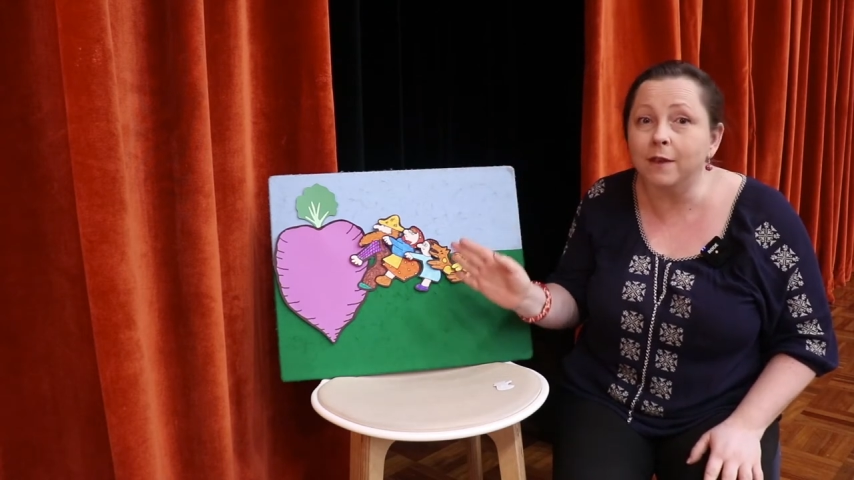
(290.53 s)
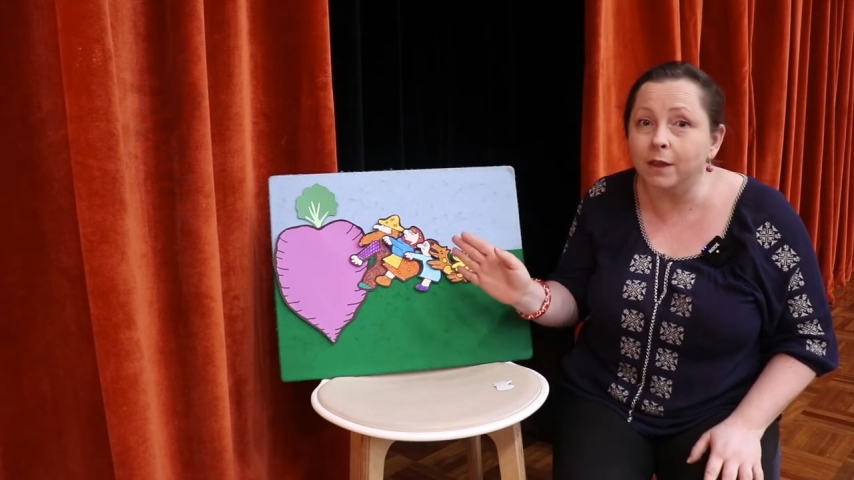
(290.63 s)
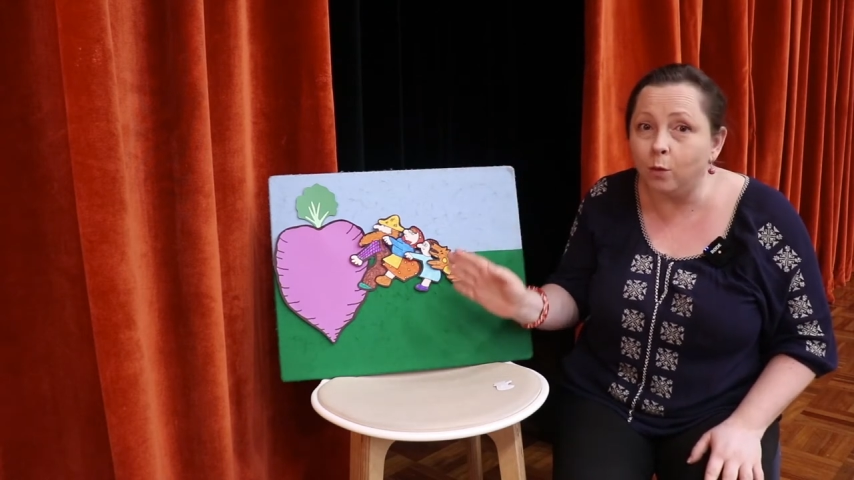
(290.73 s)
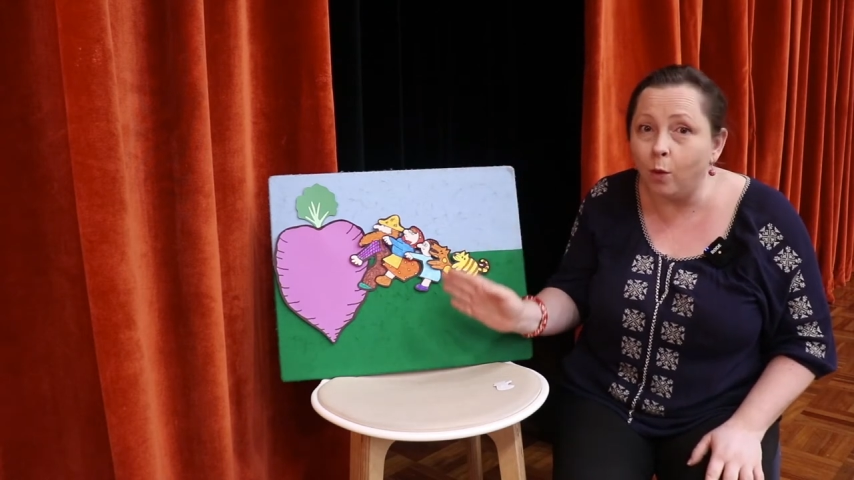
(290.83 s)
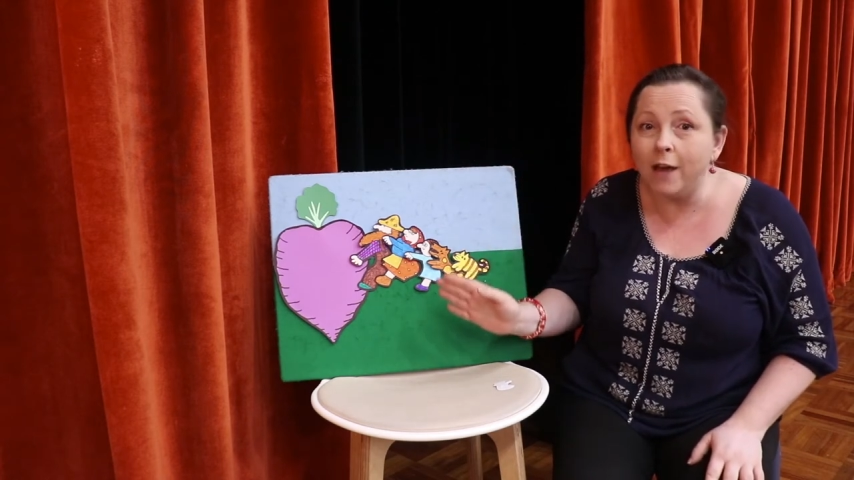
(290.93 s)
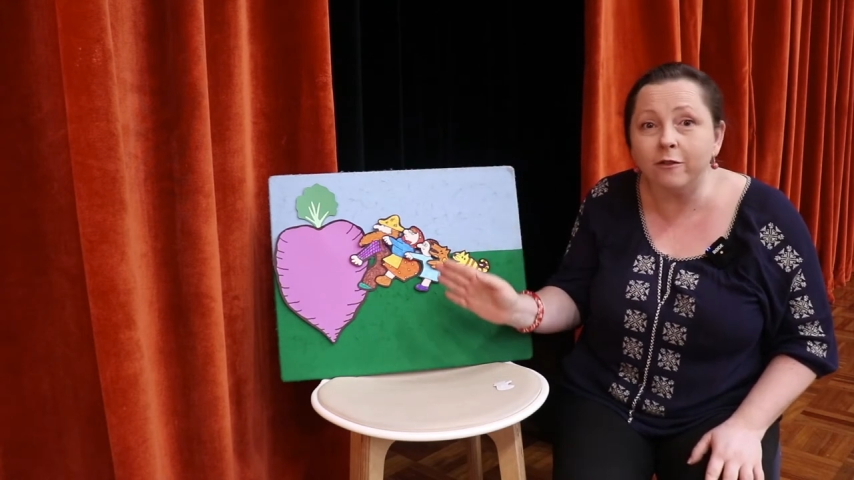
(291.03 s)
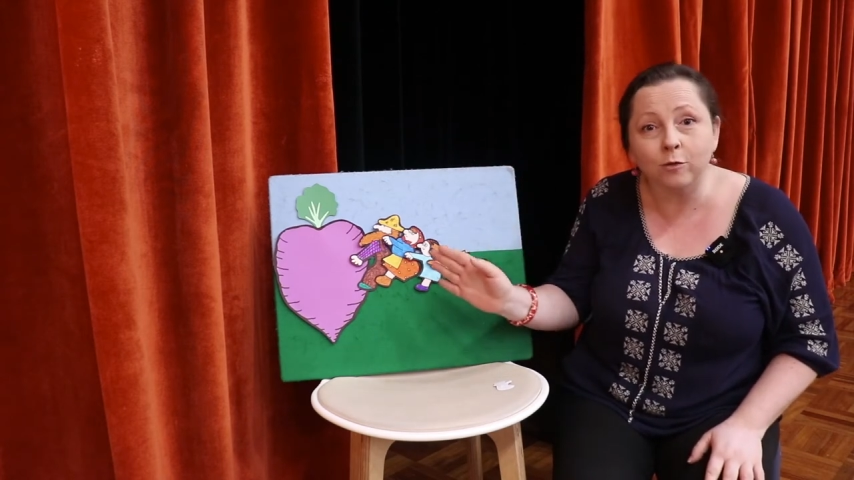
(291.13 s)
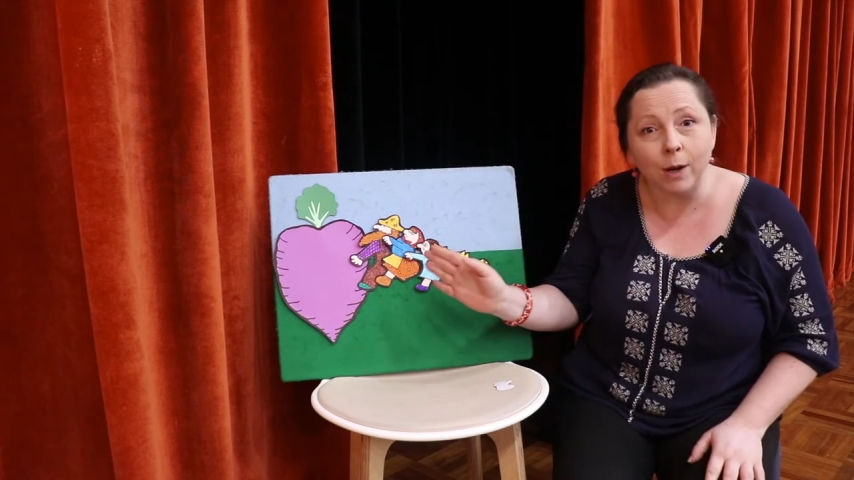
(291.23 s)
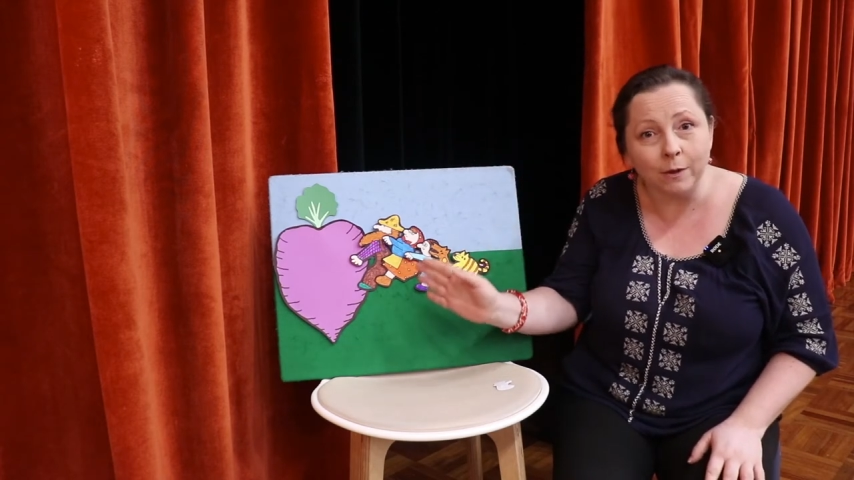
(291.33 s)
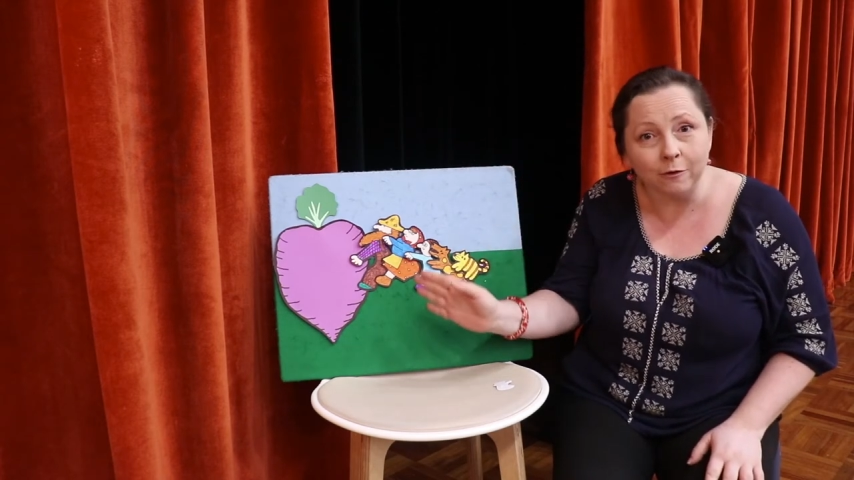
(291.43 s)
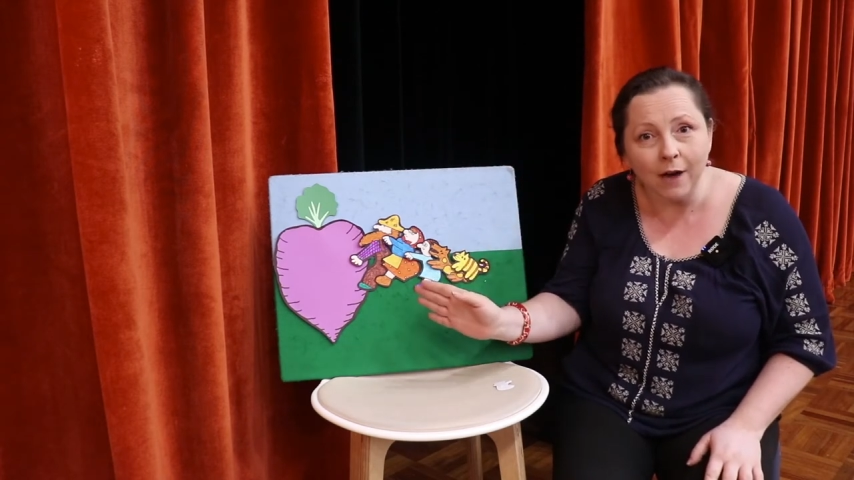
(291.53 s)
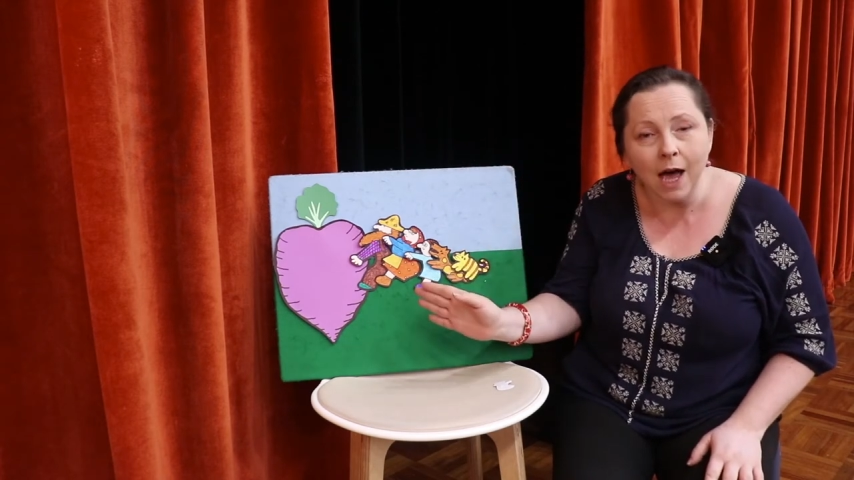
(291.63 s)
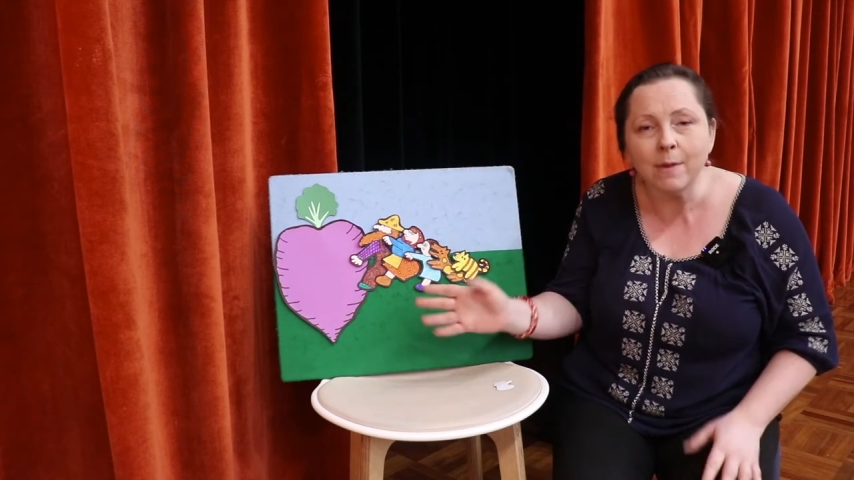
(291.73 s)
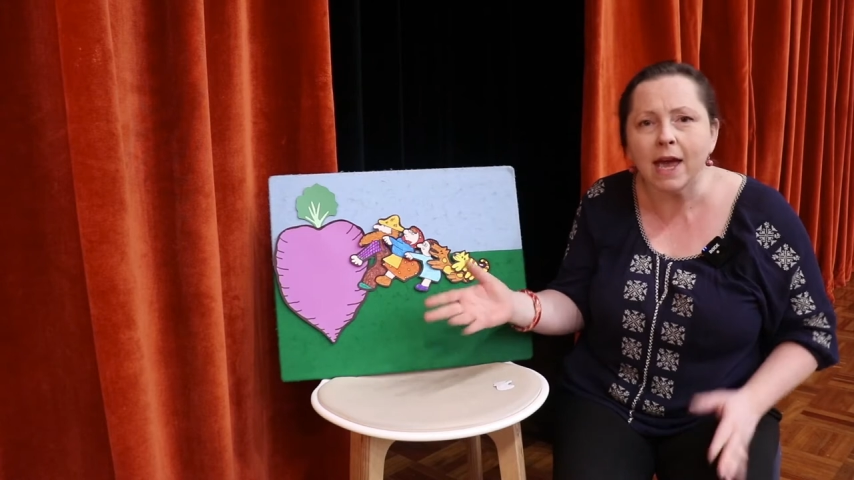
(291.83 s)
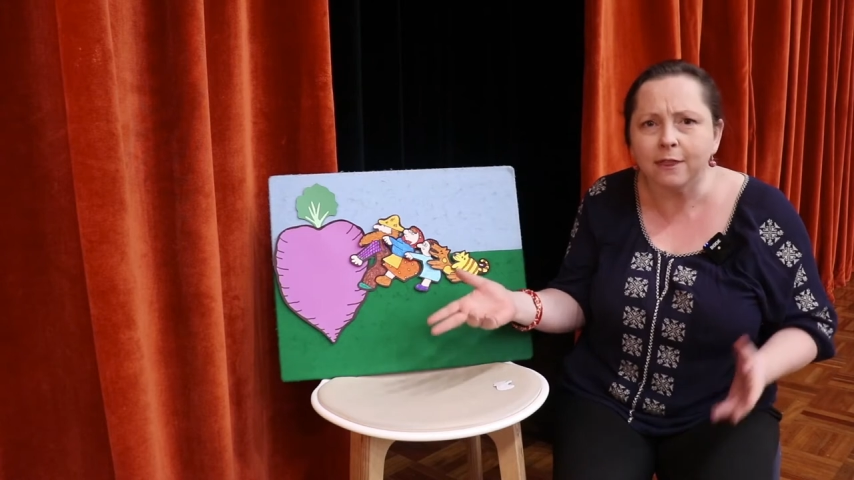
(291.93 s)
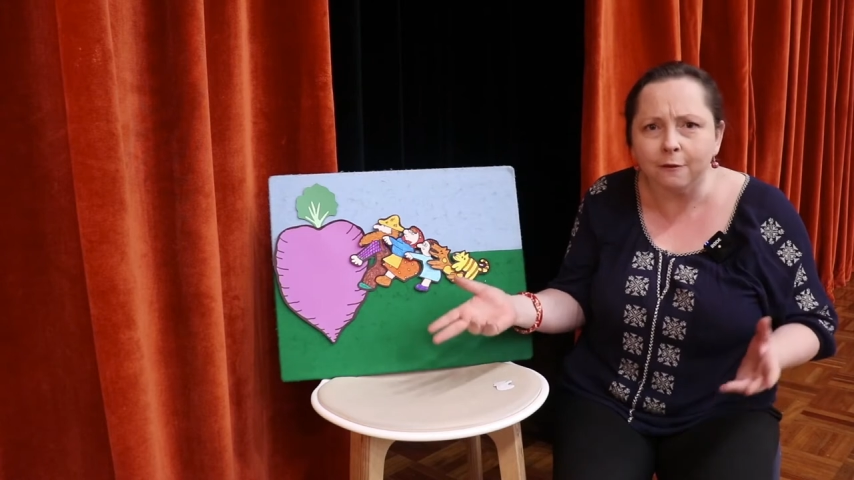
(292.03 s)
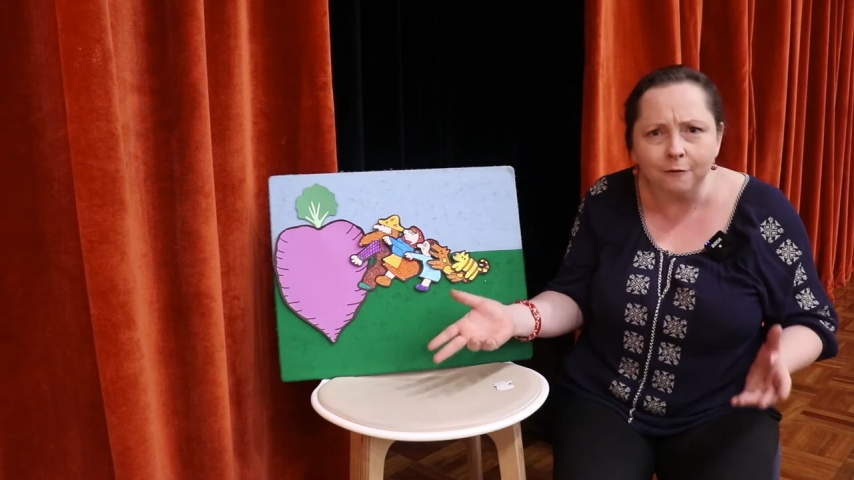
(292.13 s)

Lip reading: and the wife grabbed the farmer and the